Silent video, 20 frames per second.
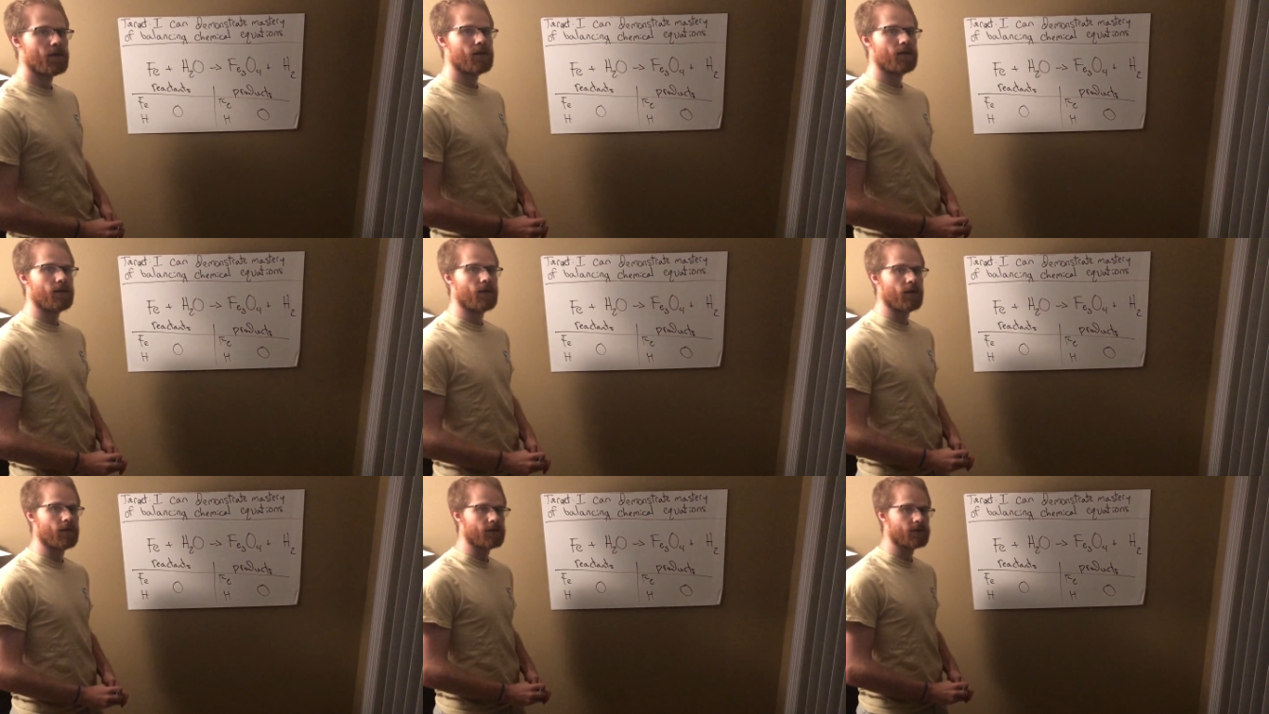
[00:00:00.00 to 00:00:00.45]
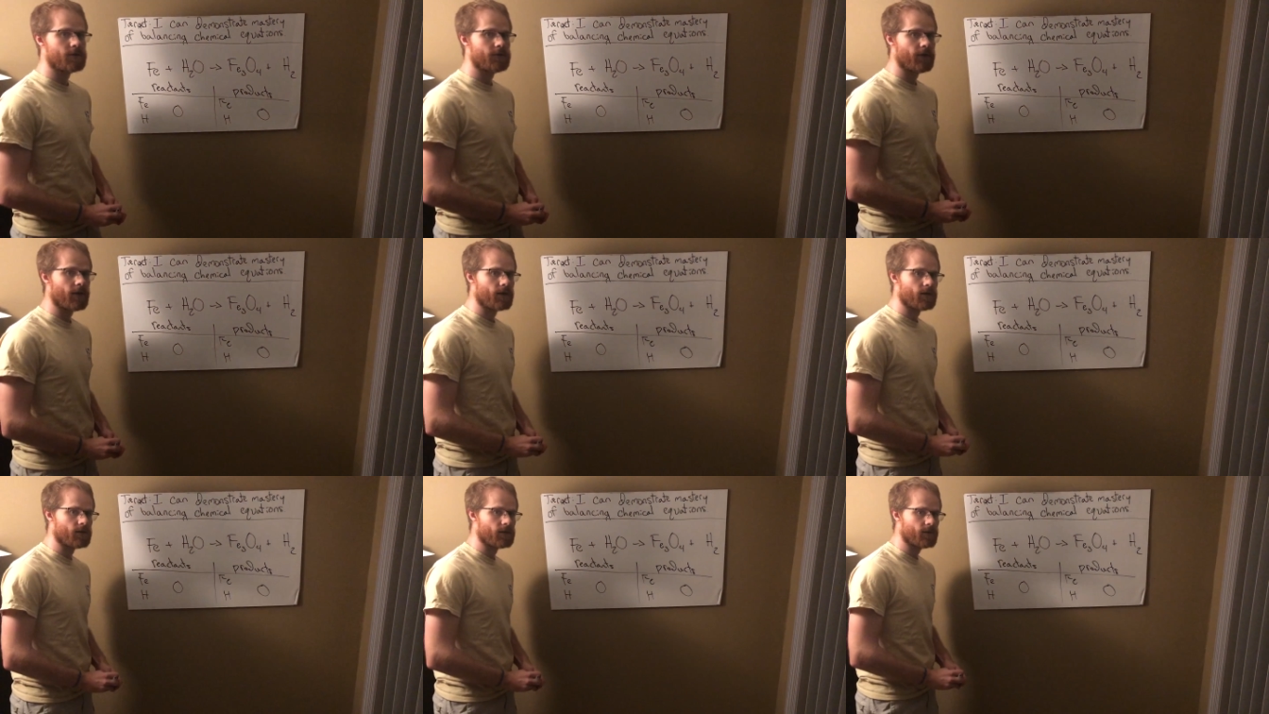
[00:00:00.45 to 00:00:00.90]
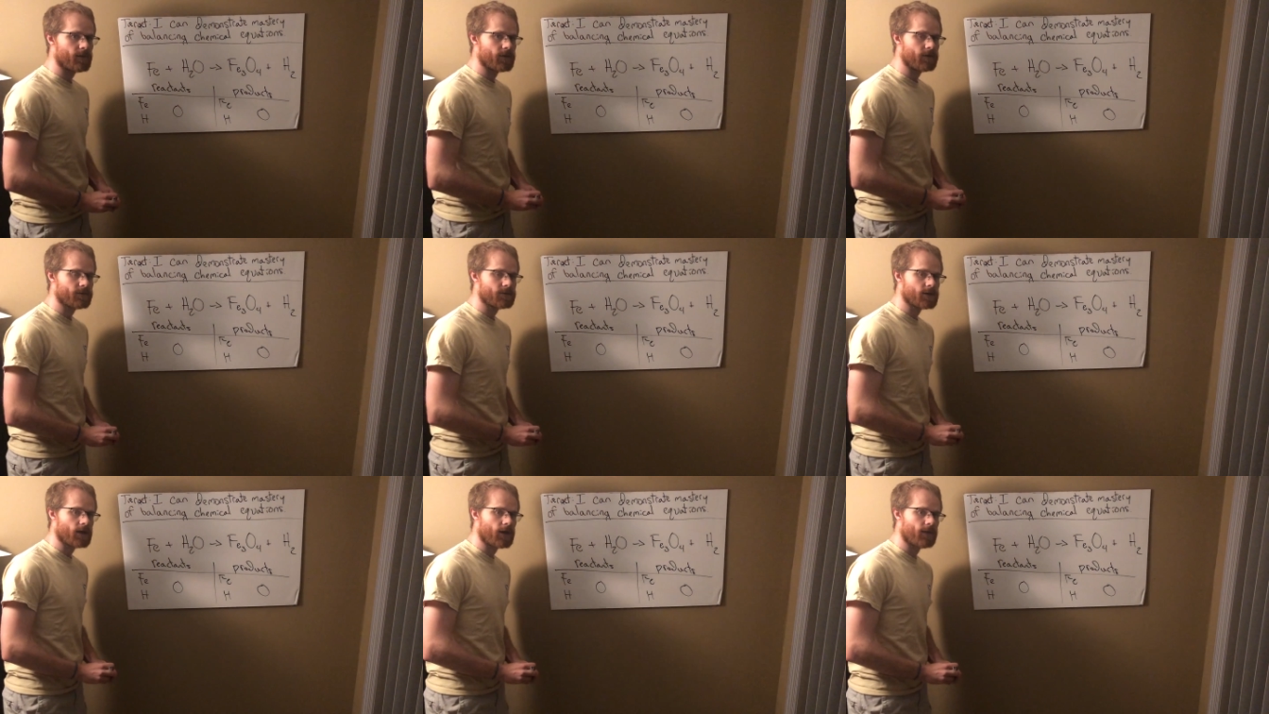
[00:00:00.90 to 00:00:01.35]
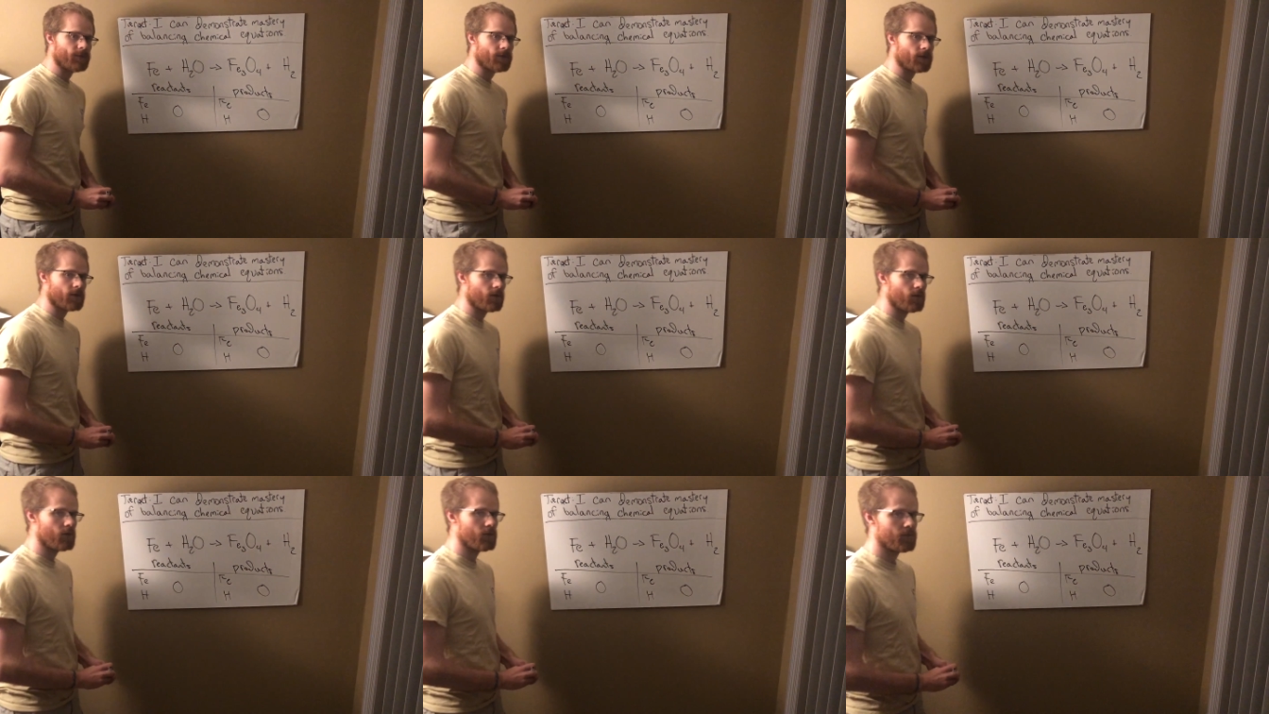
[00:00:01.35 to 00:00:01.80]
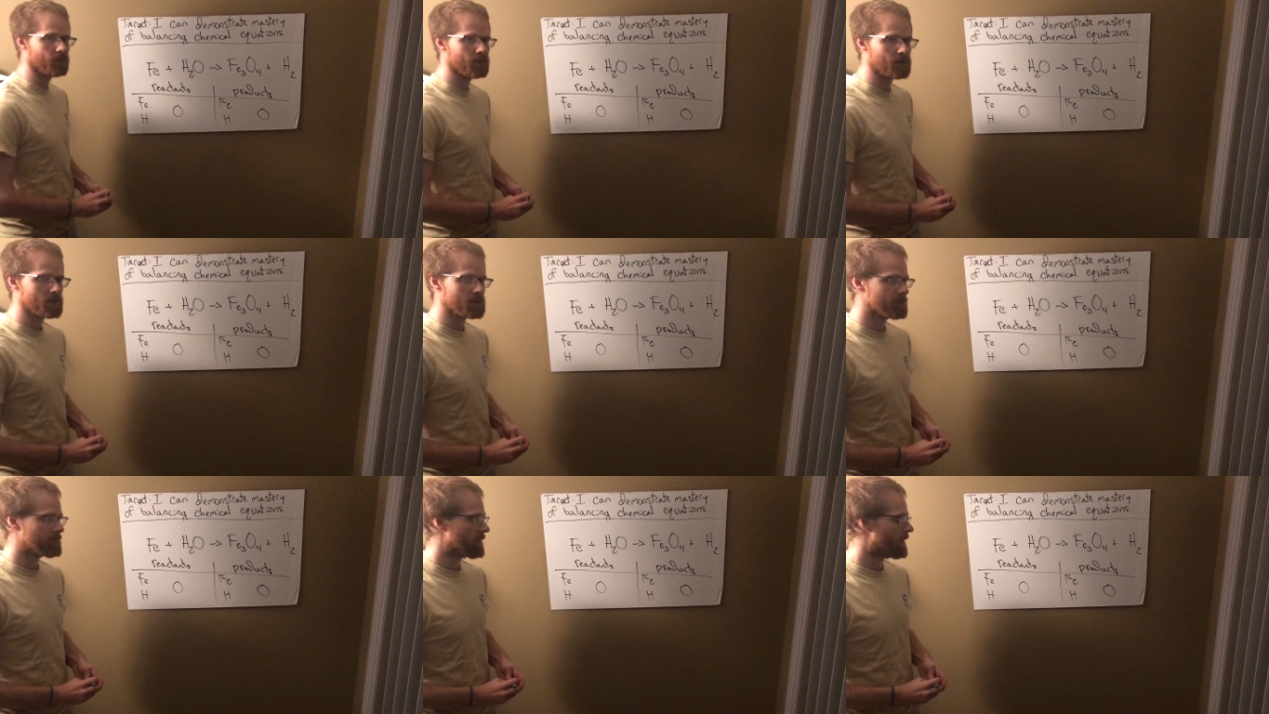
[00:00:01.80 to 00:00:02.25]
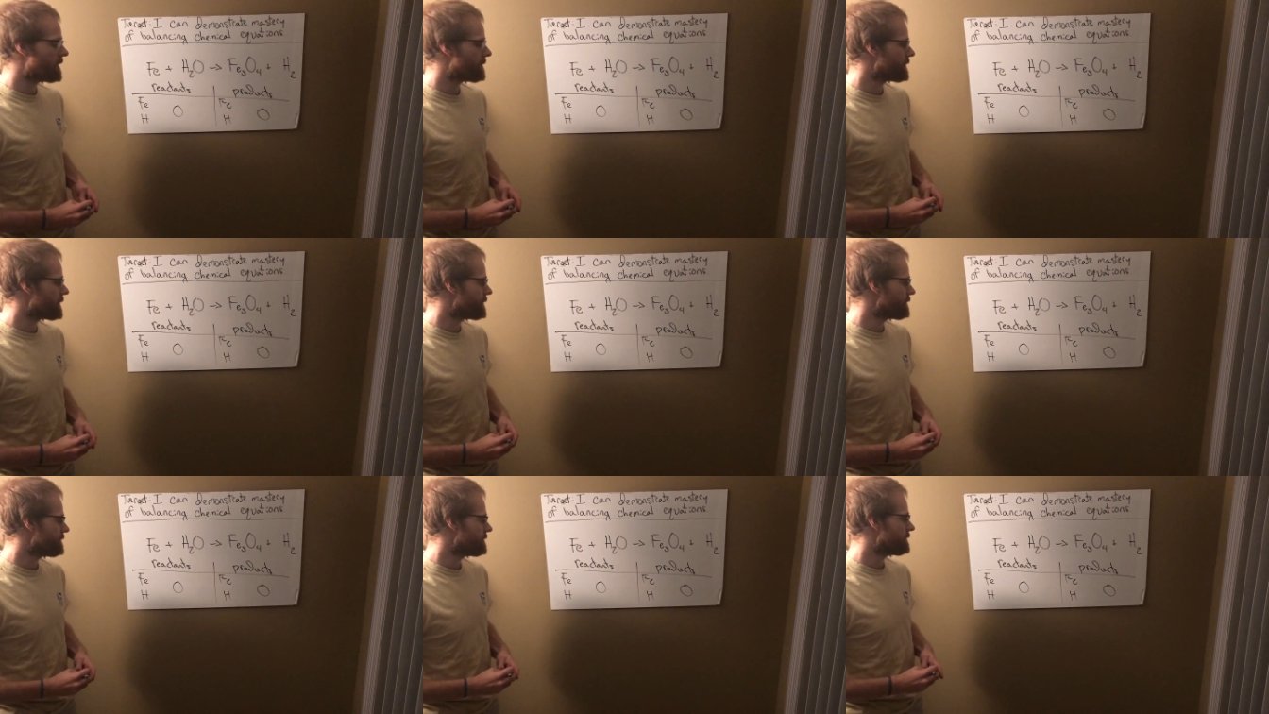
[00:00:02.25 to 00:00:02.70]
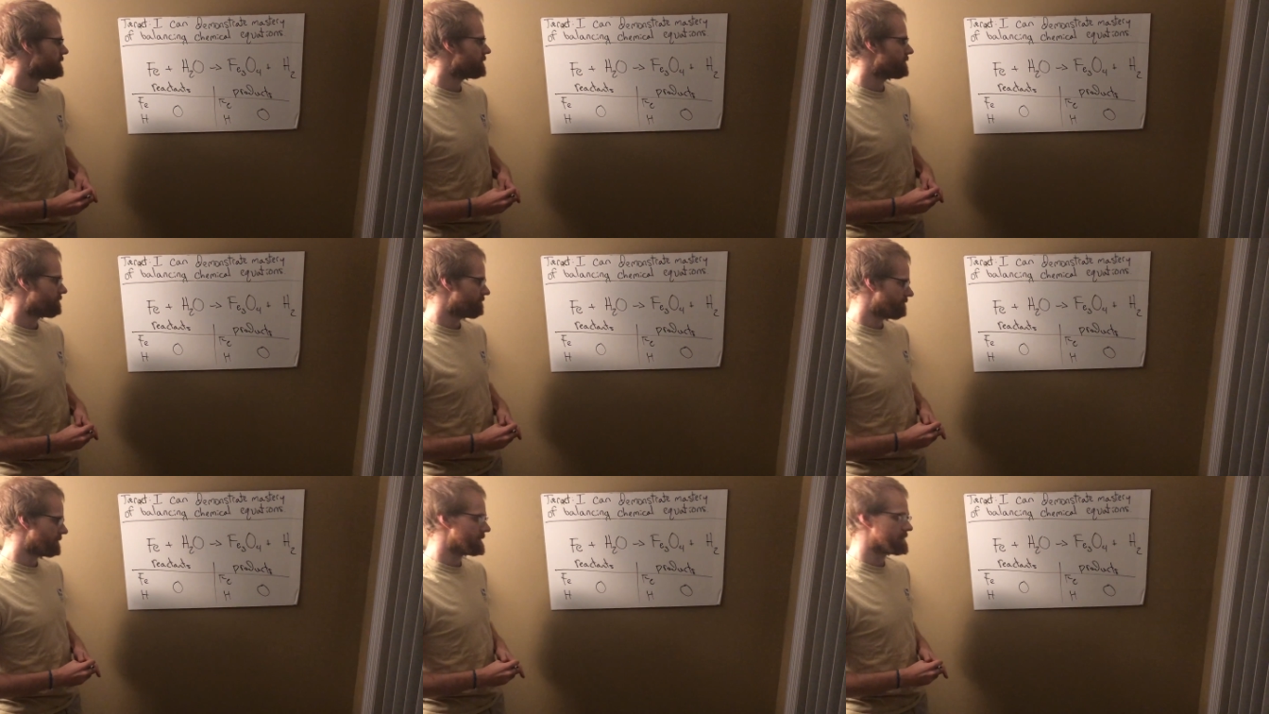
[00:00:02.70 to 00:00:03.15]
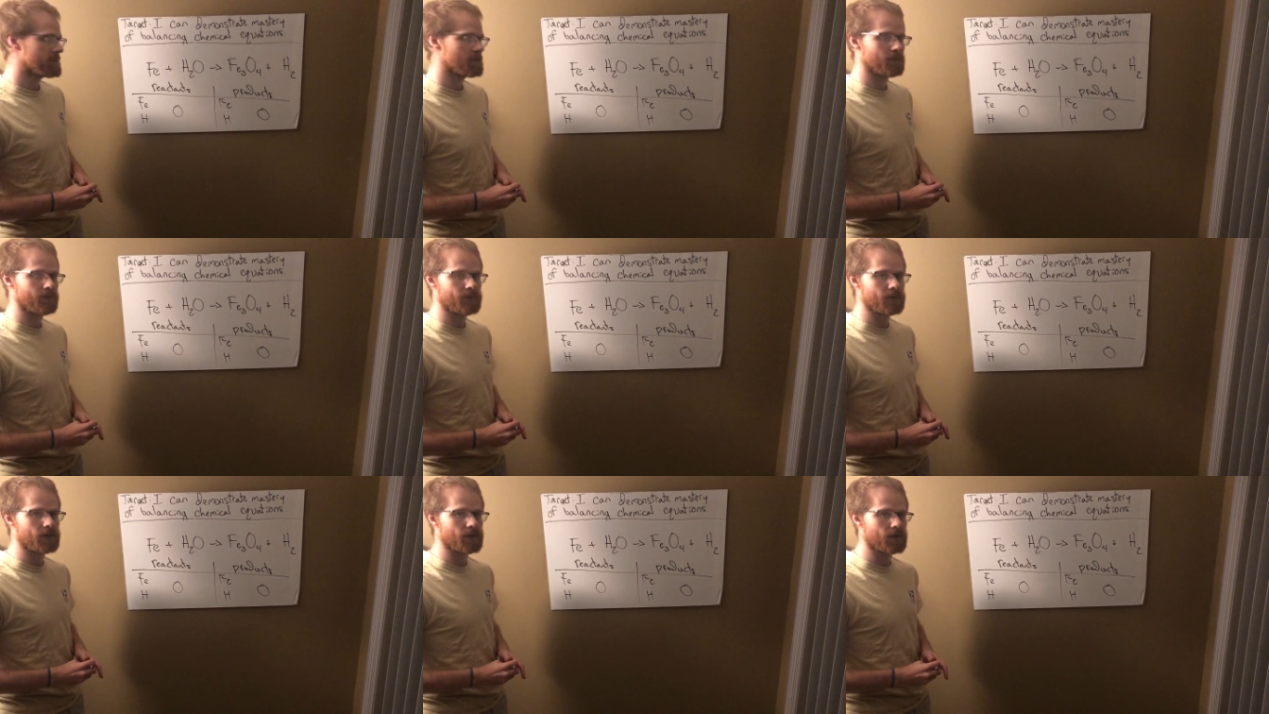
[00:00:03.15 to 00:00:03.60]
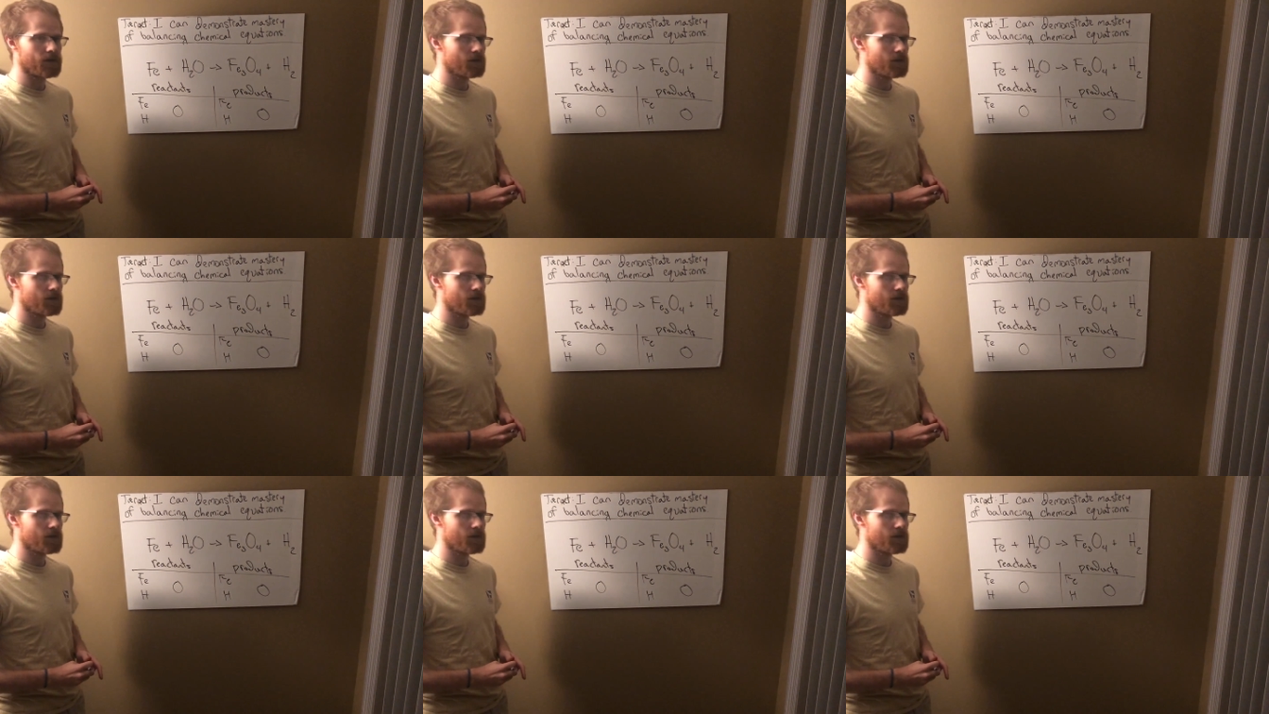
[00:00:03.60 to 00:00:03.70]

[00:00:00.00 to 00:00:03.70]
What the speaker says: now that you've had a little bit of time to go over this problem, let's see if you did